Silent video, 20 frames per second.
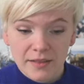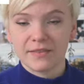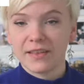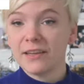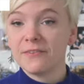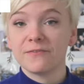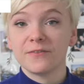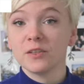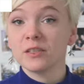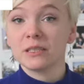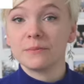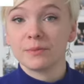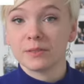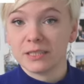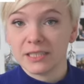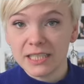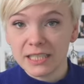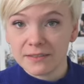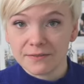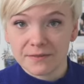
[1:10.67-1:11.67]
They fully
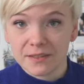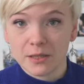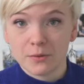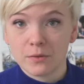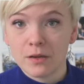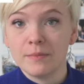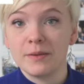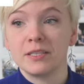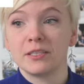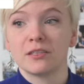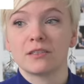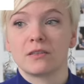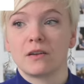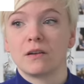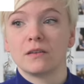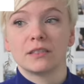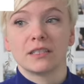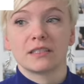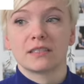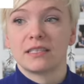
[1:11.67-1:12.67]
believe that women just
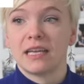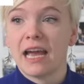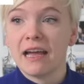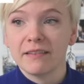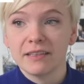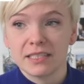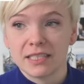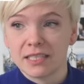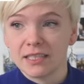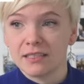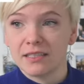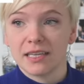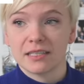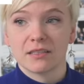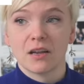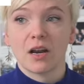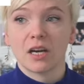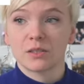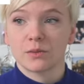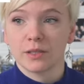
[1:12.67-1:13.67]
aren't as talented, as
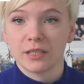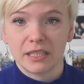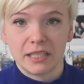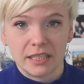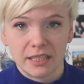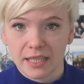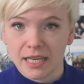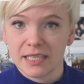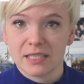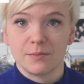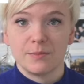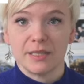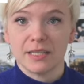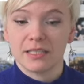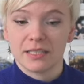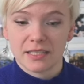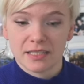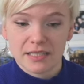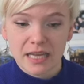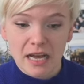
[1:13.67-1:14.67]
hardworking, as
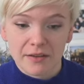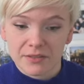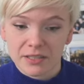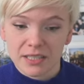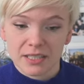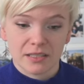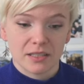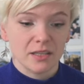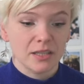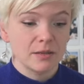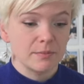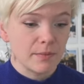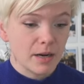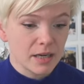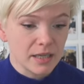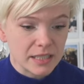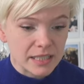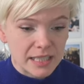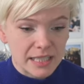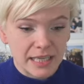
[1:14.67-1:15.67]
business savvy, as good at
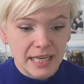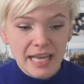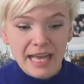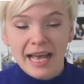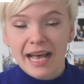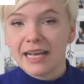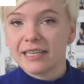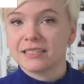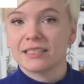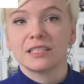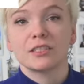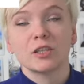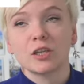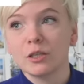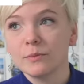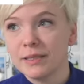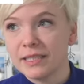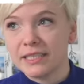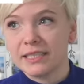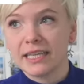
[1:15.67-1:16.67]
marketing, as
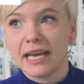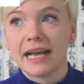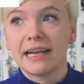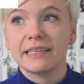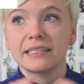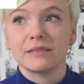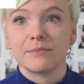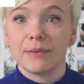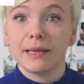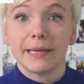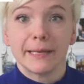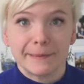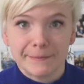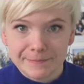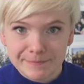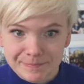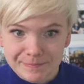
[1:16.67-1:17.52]
determined as men.